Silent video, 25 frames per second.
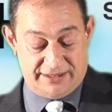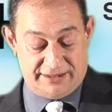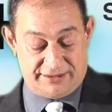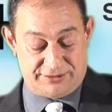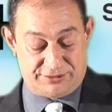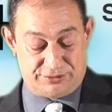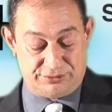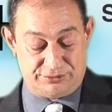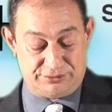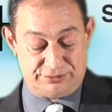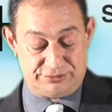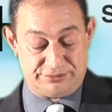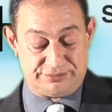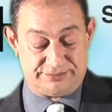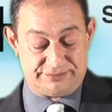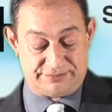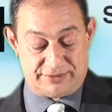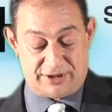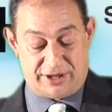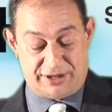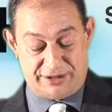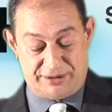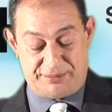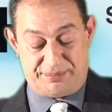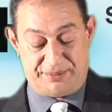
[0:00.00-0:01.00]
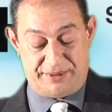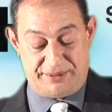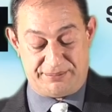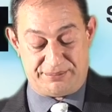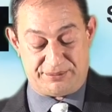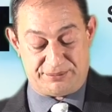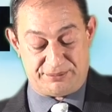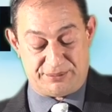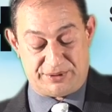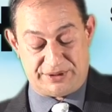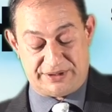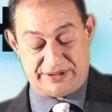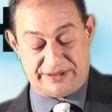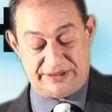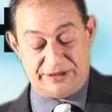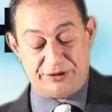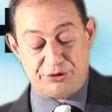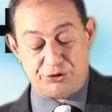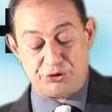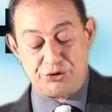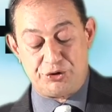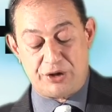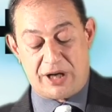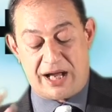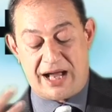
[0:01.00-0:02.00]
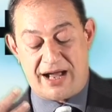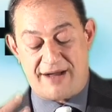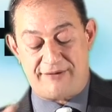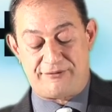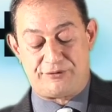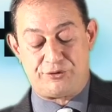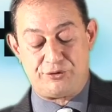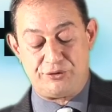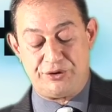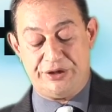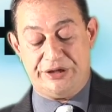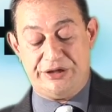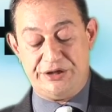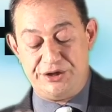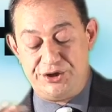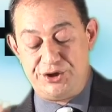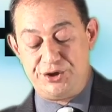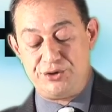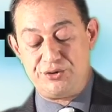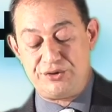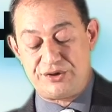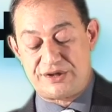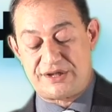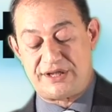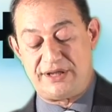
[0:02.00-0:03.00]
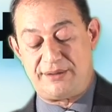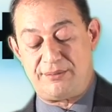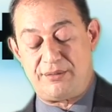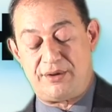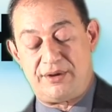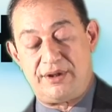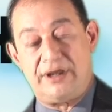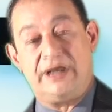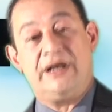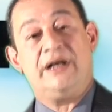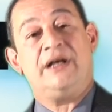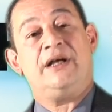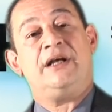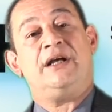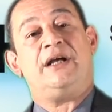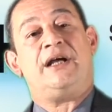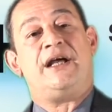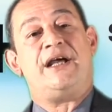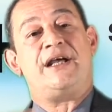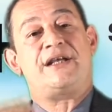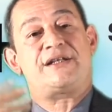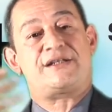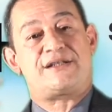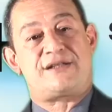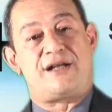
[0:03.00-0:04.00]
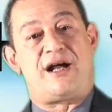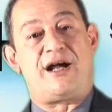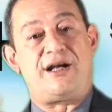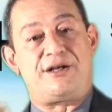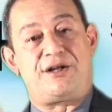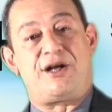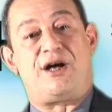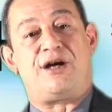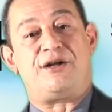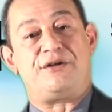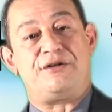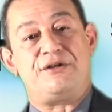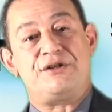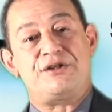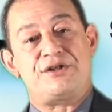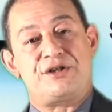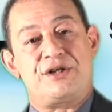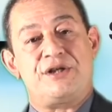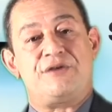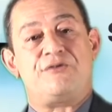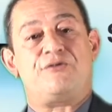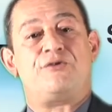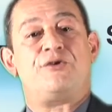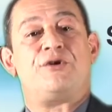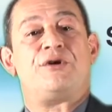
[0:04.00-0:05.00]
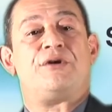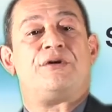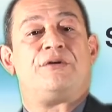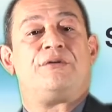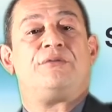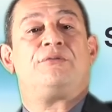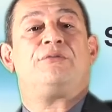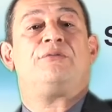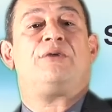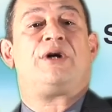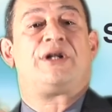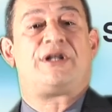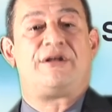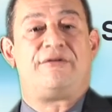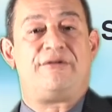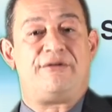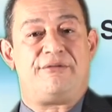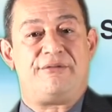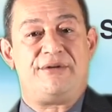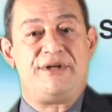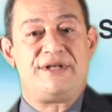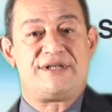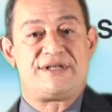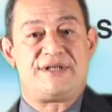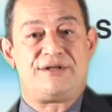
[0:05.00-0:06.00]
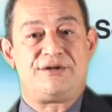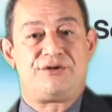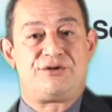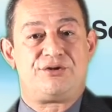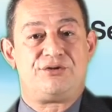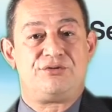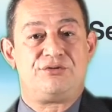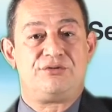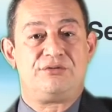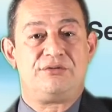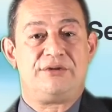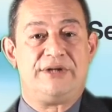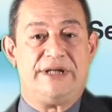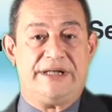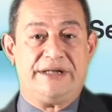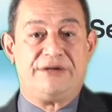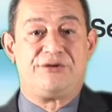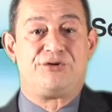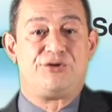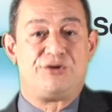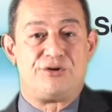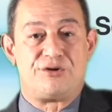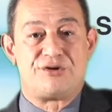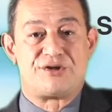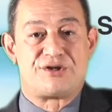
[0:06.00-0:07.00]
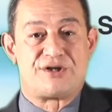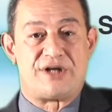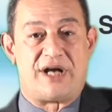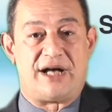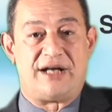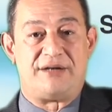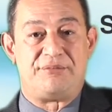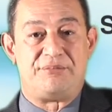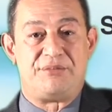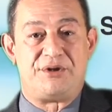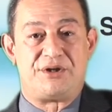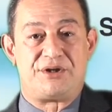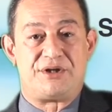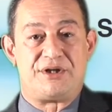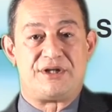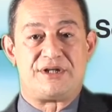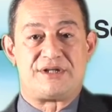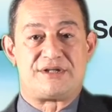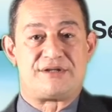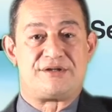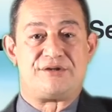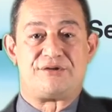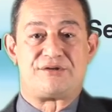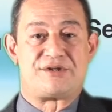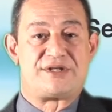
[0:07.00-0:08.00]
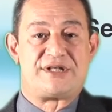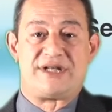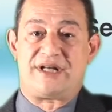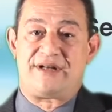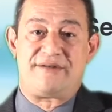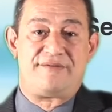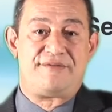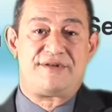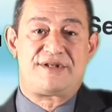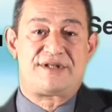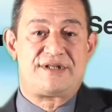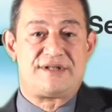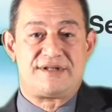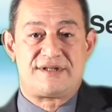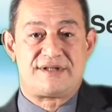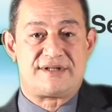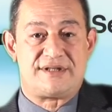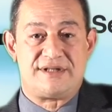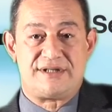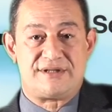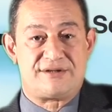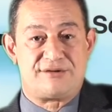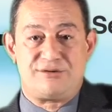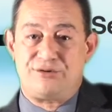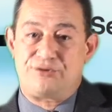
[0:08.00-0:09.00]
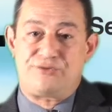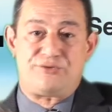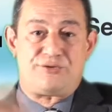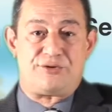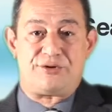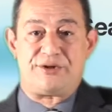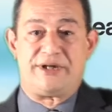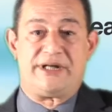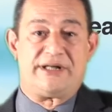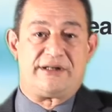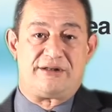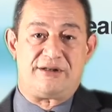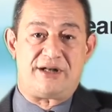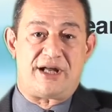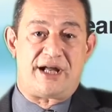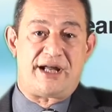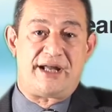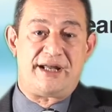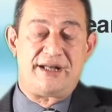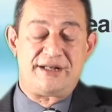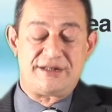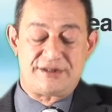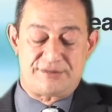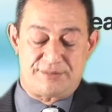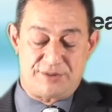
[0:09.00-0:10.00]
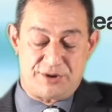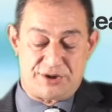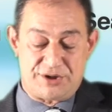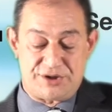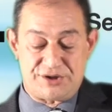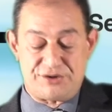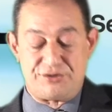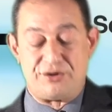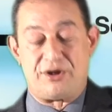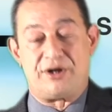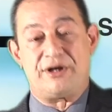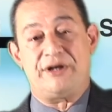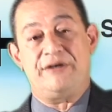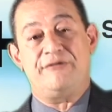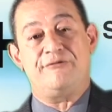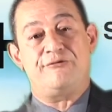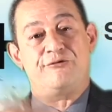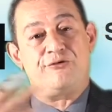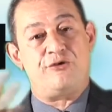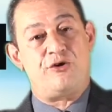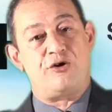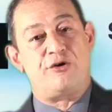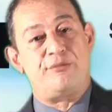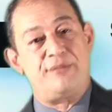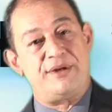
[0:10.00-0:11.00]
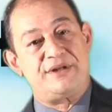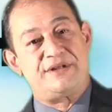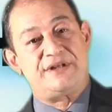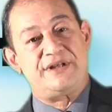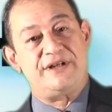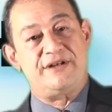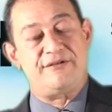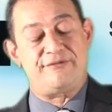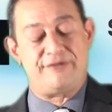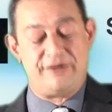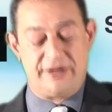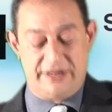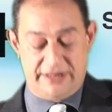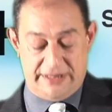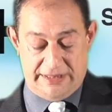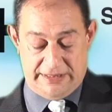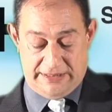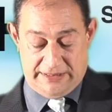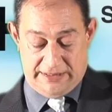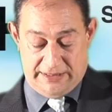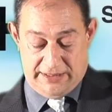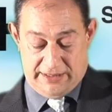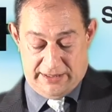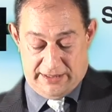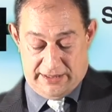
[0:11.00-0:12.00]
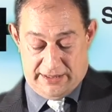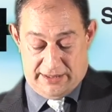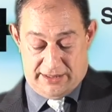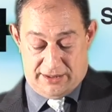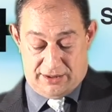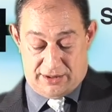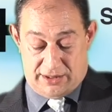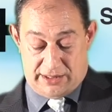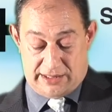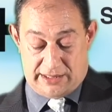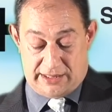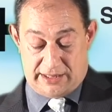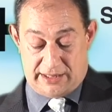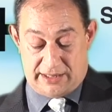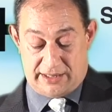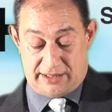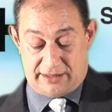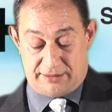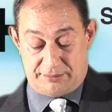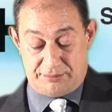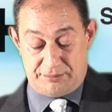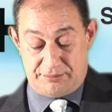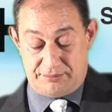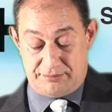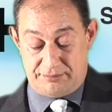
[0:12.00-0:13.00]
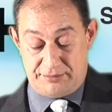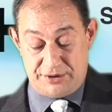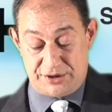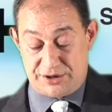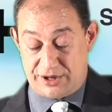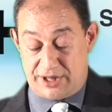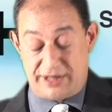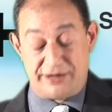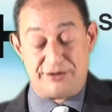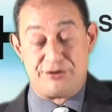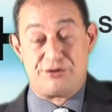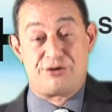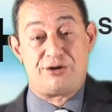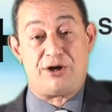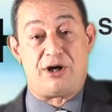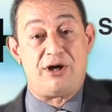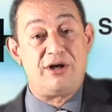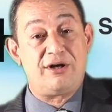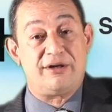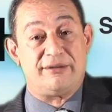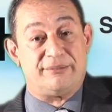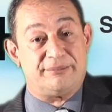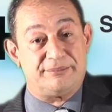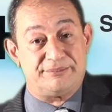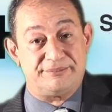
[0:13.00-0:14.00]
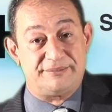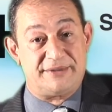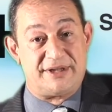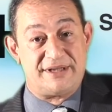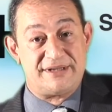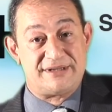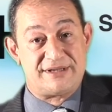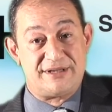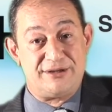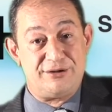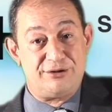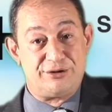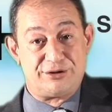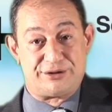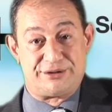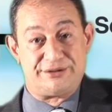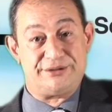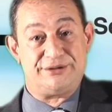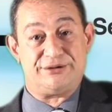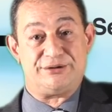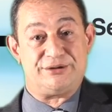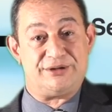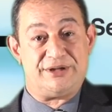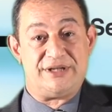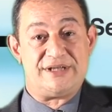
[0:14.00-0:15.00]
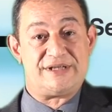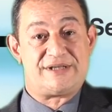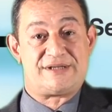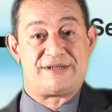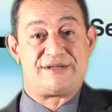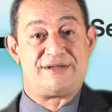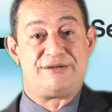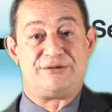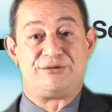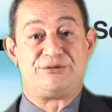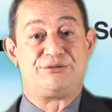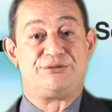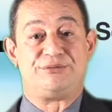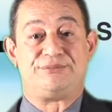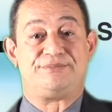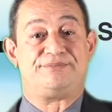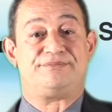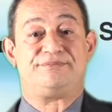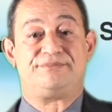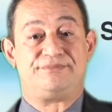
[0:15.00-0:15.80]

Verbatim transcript: to other people, but you know you have to induce them, excite others for whatever reason to link to your site, because your services is good for their clients, because you are informative. Uh, besides, you call them and say, look, you know, let's do